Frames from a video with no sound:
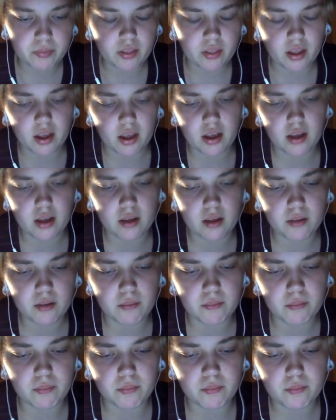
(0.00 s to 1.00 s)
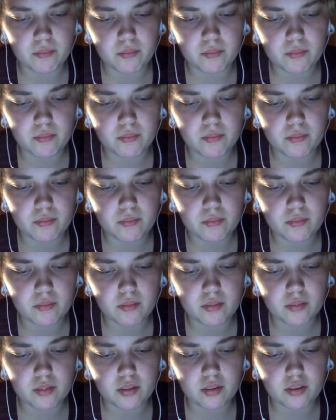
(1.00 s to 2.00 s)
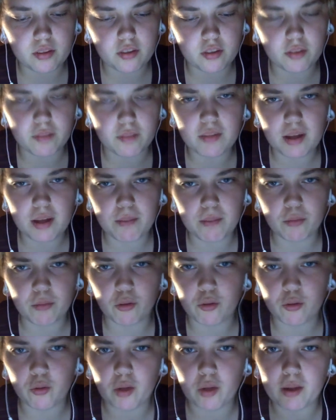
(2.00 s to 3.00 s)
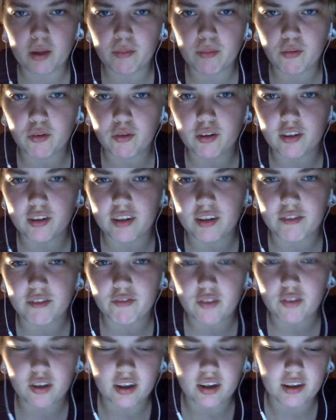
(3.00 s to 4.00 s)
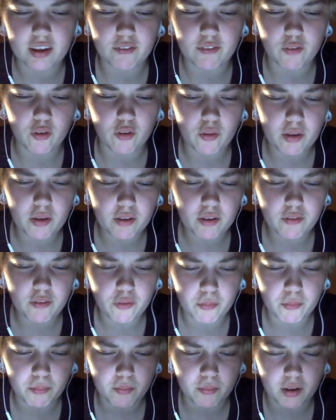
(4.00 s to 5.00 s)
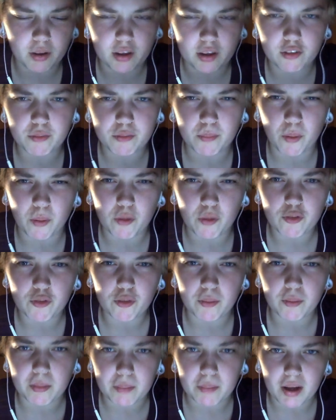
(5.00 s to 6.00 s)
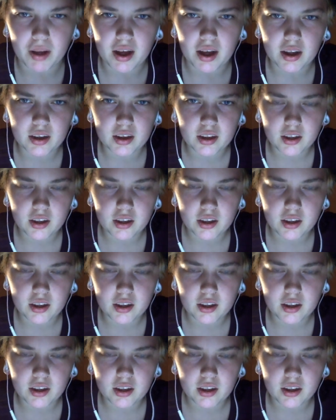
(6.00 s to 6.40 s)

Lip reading: Um, Something that I'm not too hyped on is I've got quite a few like spots on my back,